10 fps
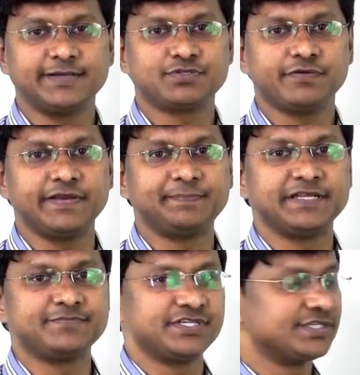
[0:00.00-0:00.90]
types of
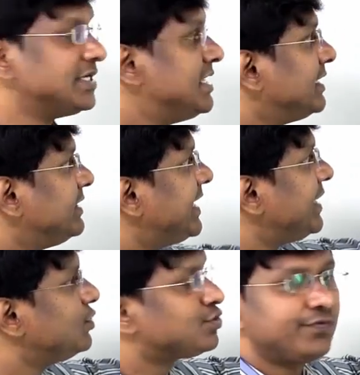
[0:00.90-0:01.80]
epilepsies. They
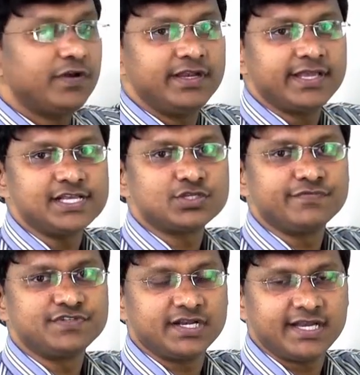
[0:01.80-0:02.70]
are useful in case
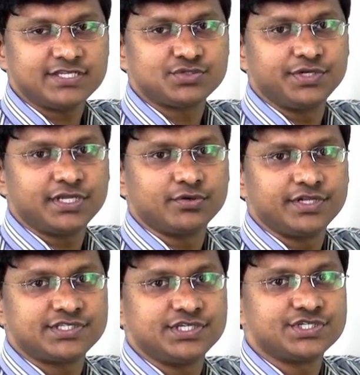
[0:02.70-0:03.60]
of generalized
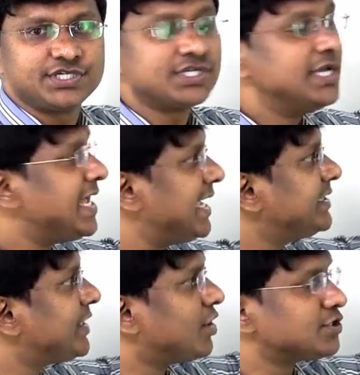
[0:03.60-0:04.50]
tonic-clonic seizures
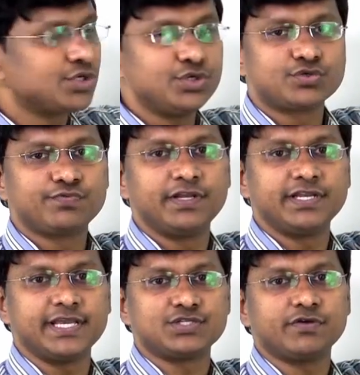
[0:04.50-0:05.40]
and they are also useful
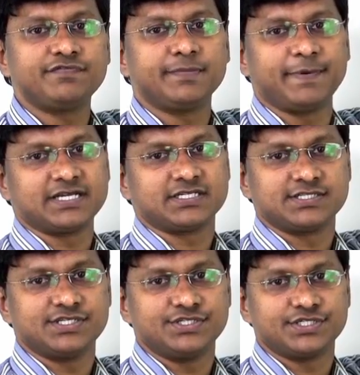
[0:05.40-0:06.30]
in case of the
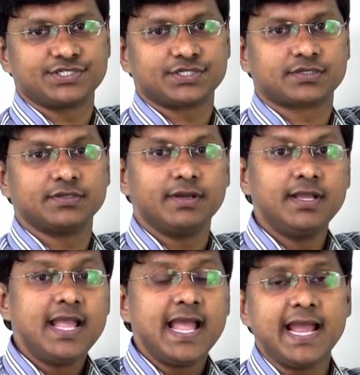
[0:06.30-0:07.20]
partial seizures.
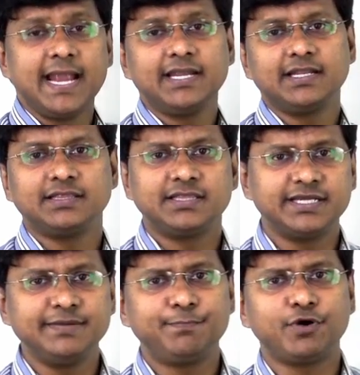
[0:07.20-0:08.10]
And the
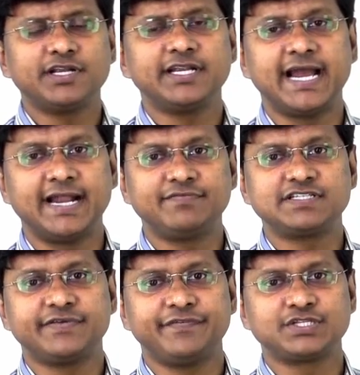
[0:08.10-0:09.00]
important
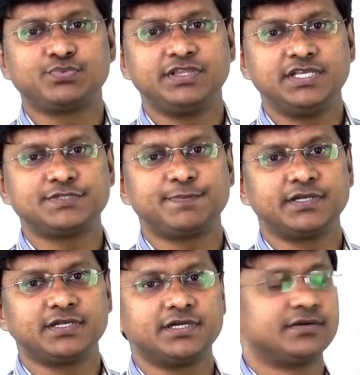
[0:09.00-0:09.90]
adverse effects with these particular